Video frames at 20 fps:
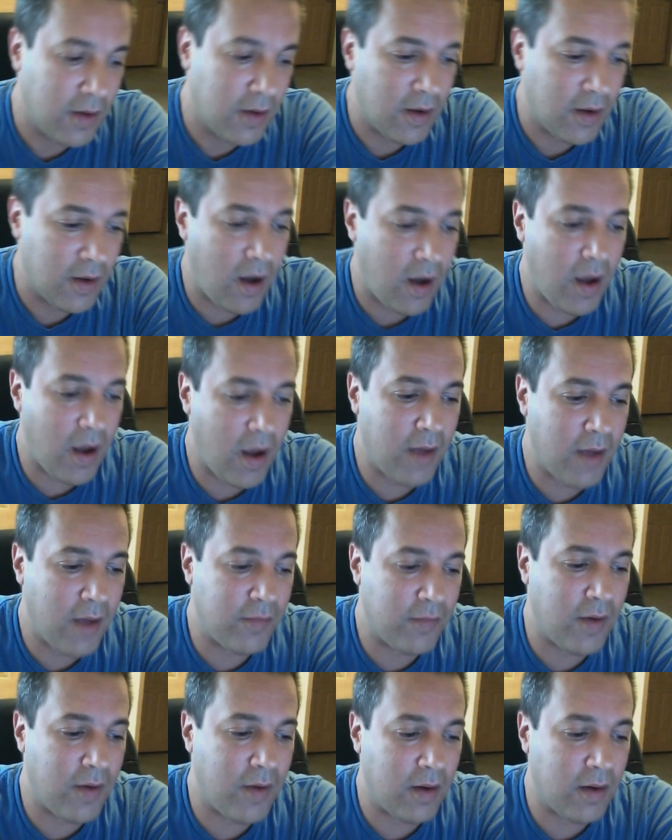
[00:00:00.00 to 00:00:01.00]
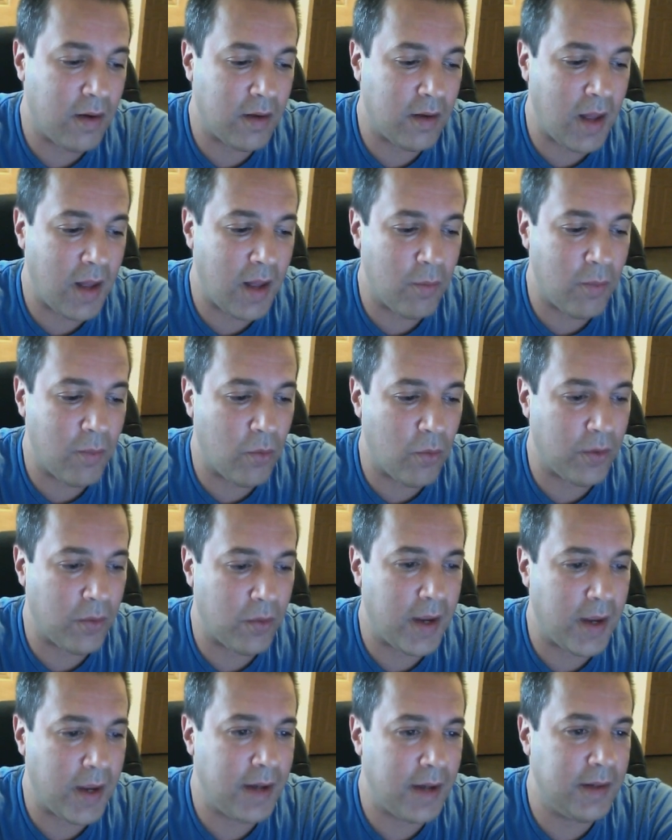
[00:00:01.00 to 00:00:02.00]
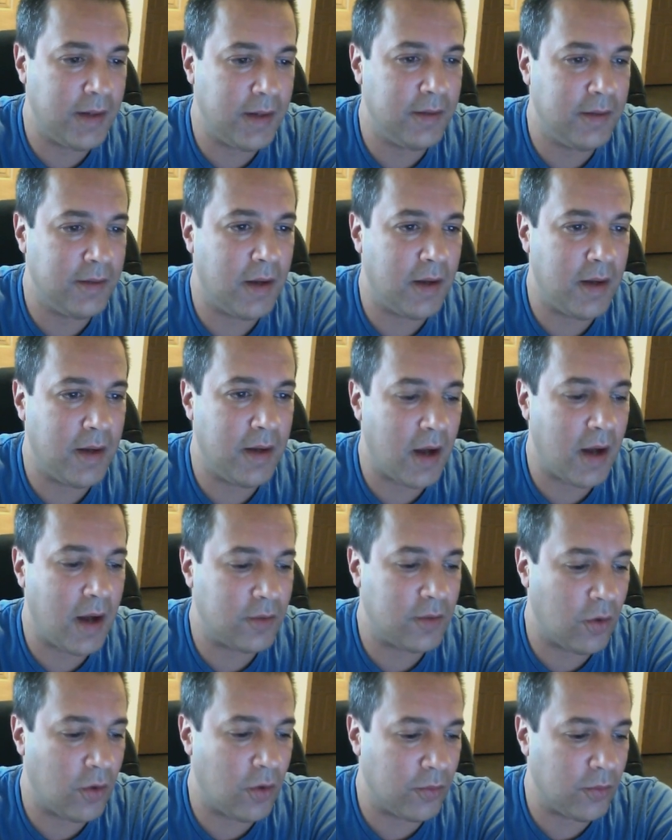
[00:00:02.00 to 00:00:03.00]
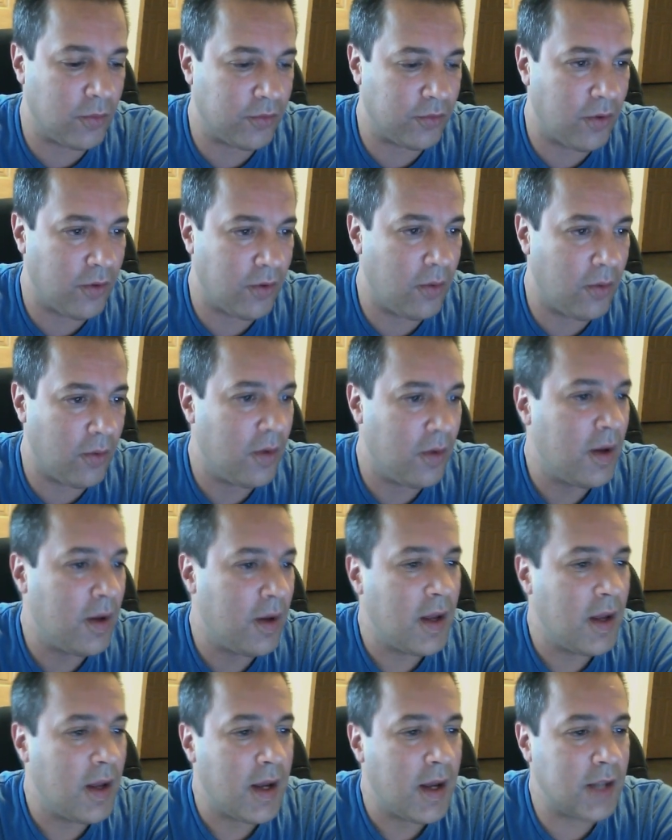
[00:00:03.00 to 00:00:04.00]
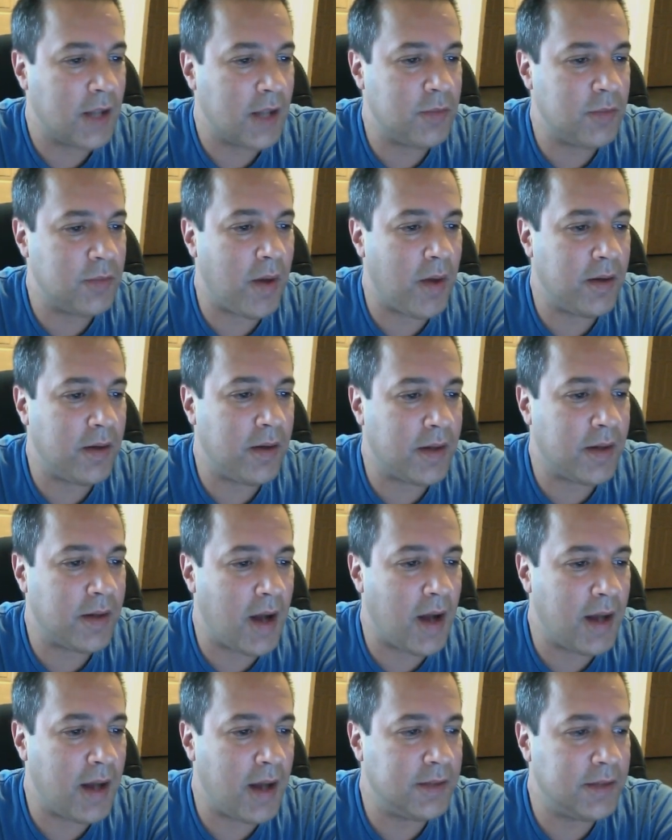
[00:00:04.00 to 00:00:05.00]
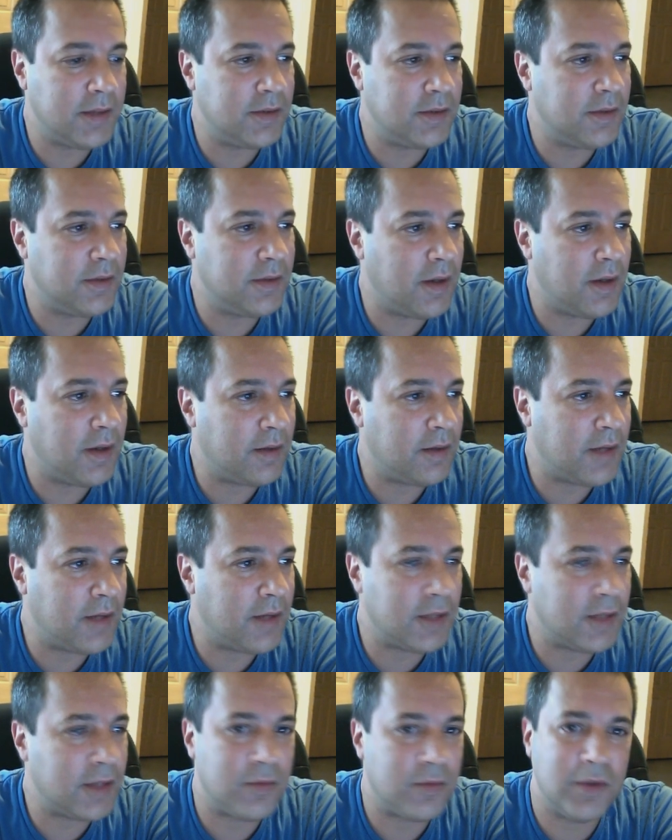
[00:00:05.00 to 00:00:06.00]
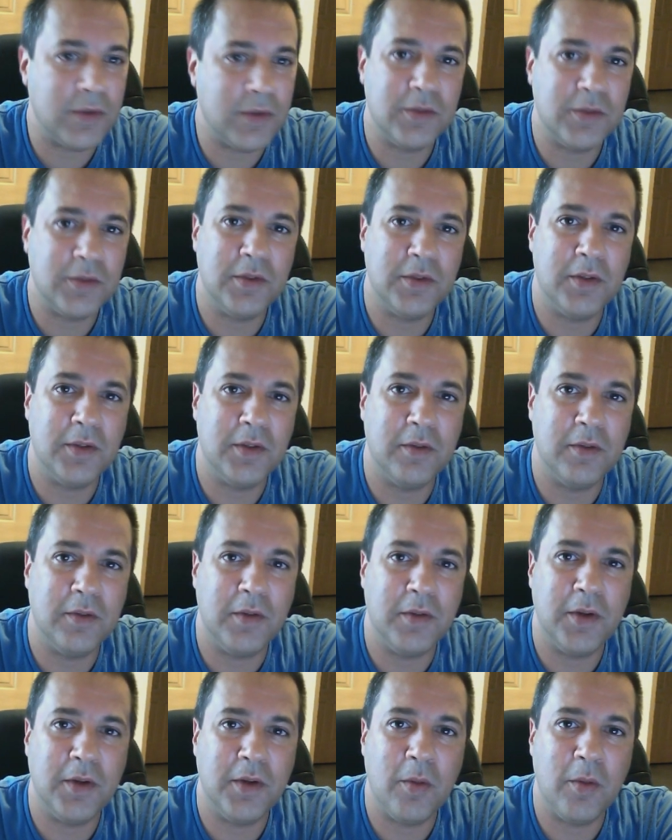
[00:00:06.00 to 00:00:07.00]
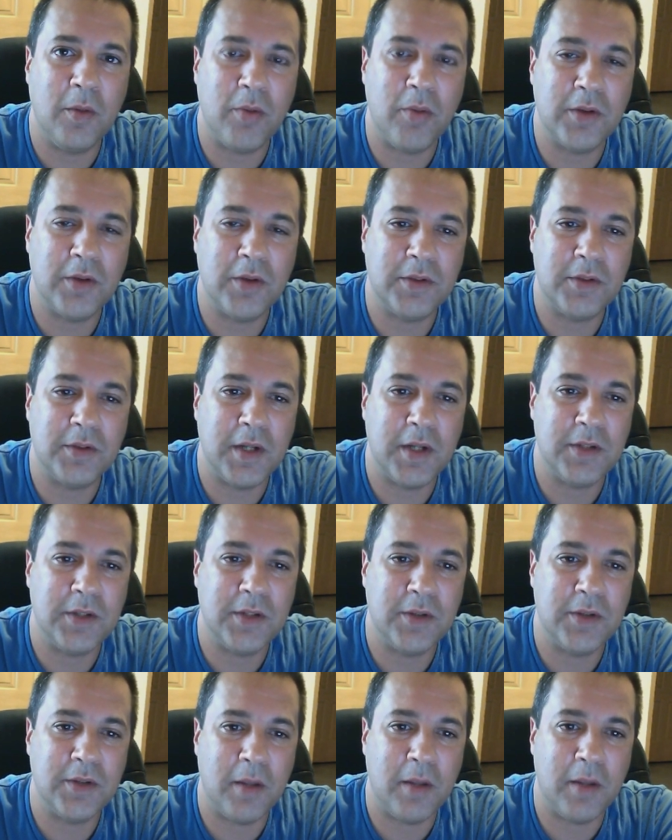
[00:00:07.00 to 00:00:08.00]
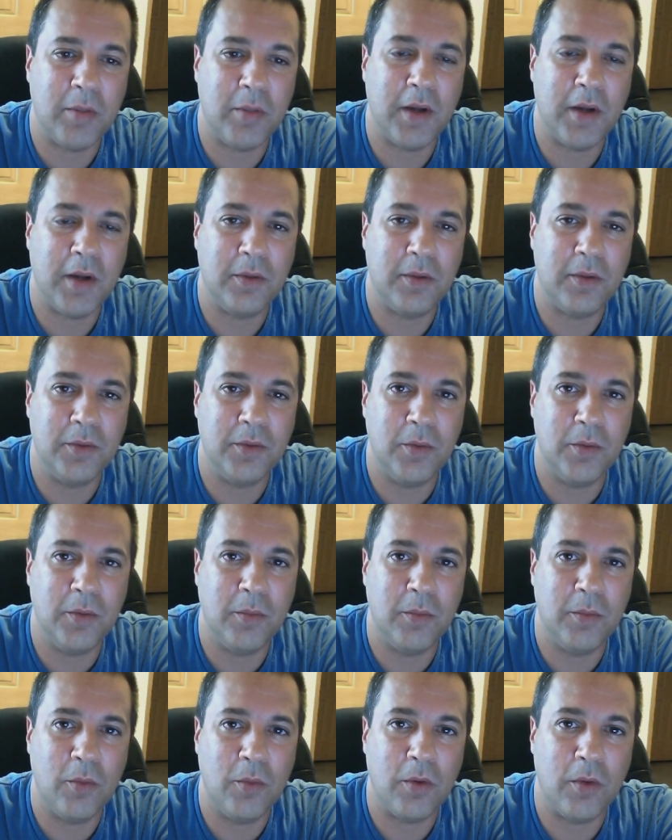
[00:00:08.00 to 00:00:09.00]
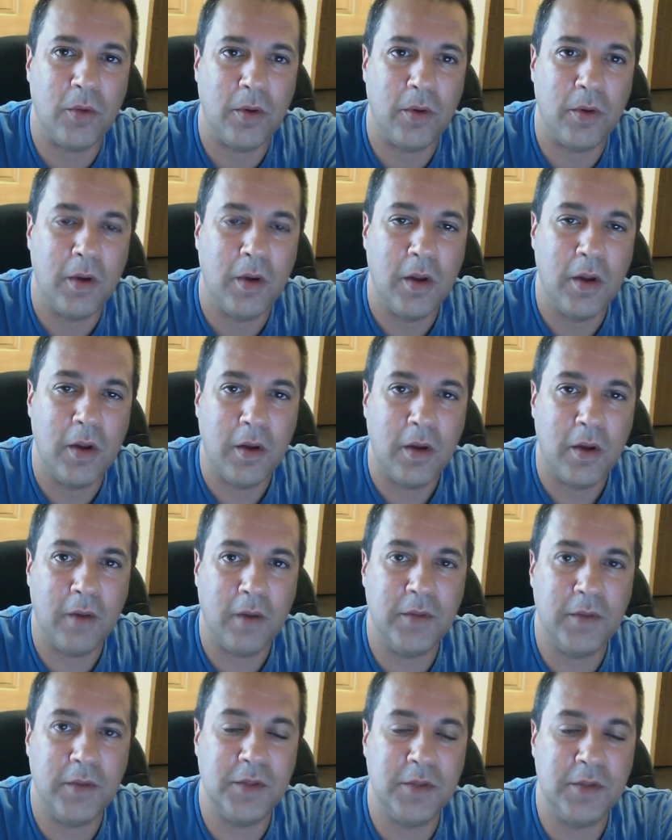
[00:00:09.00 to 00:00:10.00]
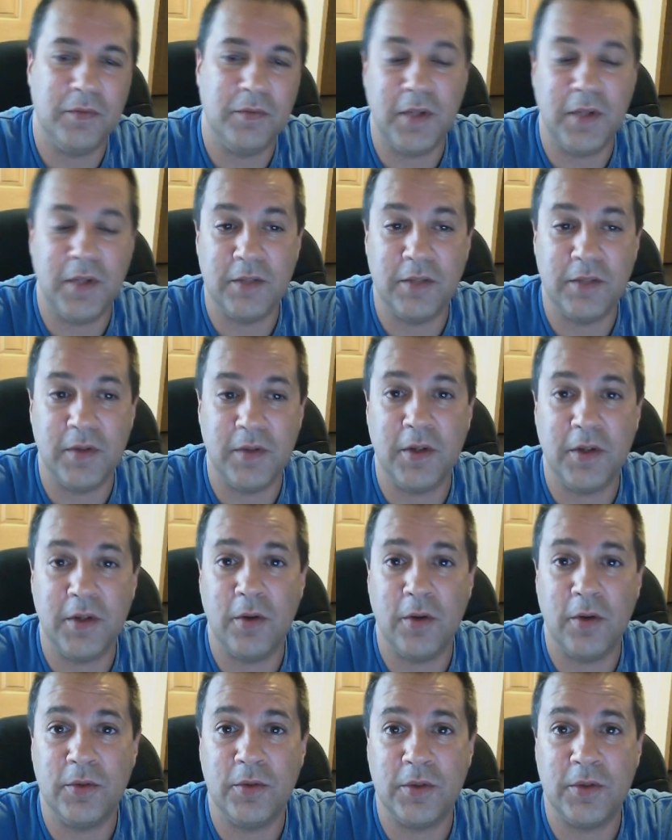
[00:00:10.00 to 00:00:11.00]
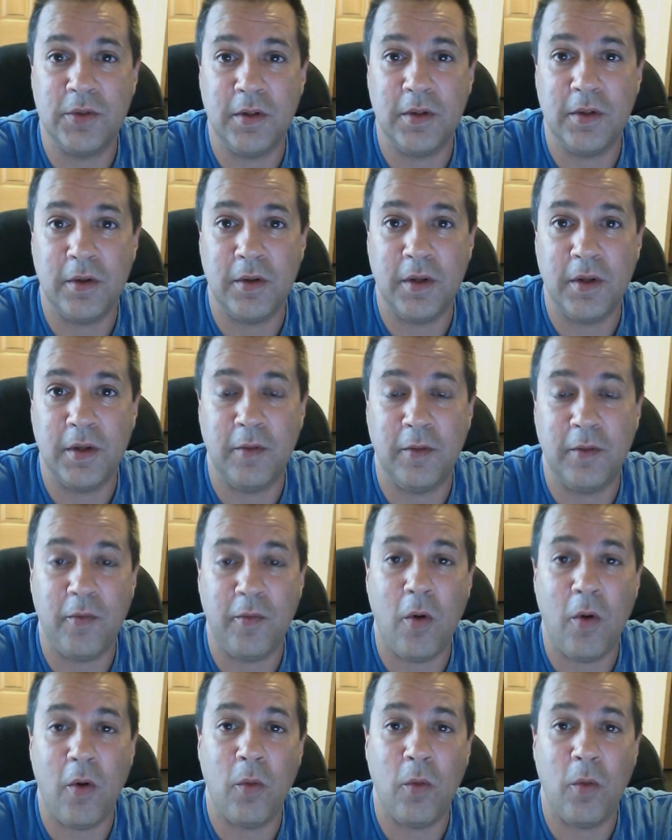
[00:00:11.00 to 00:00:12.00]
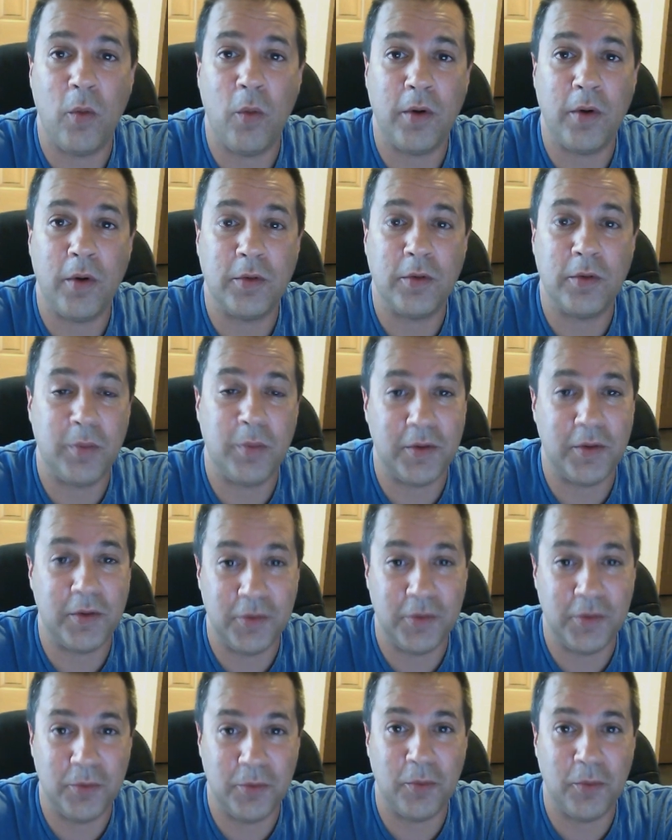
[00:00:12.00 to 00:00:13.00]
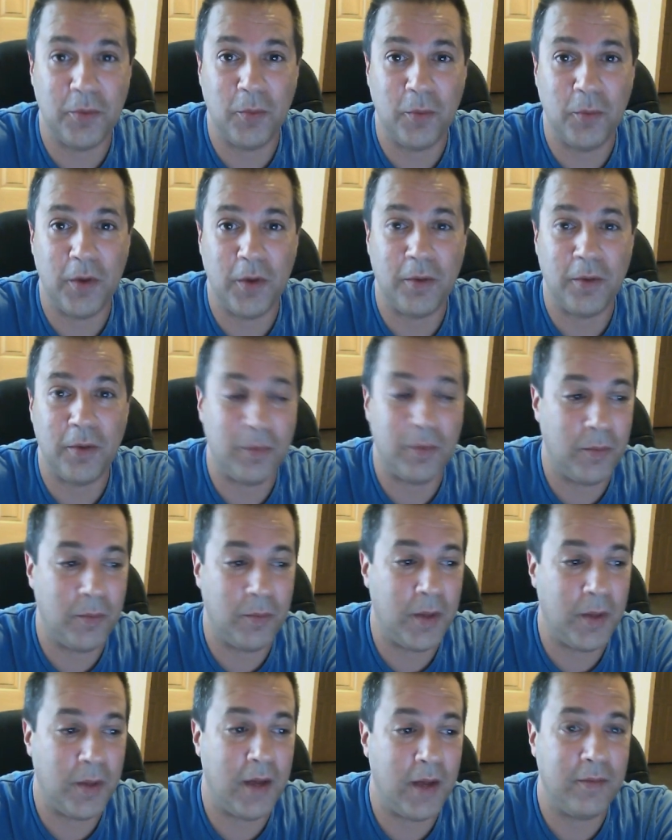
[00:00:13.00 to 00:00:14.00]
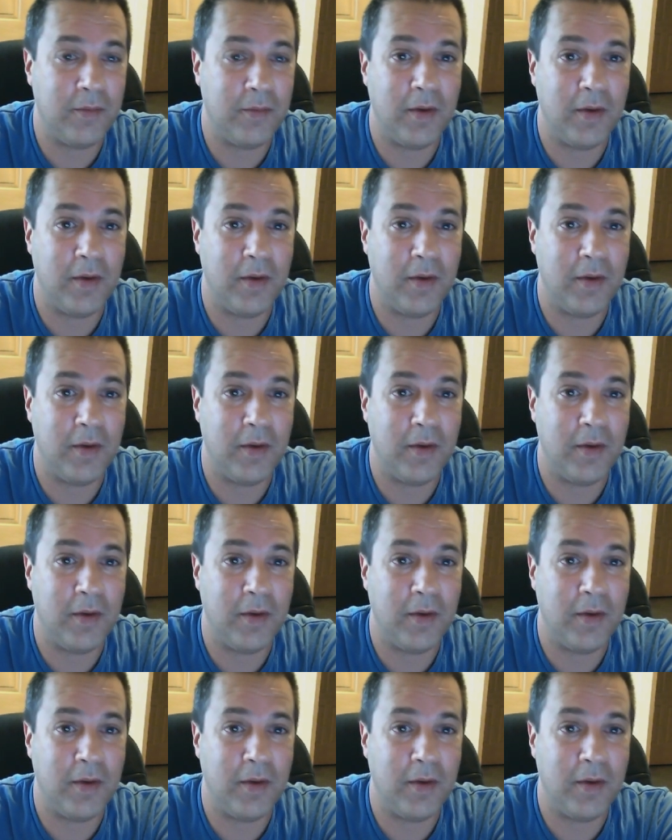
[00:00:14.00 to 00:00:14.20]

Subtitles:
I'll have a lot more on that in October. So that's about it, guys, and thanks for listening to the video presentation. I plan on doing more of these videos in the fall and winter, especially during winter when we have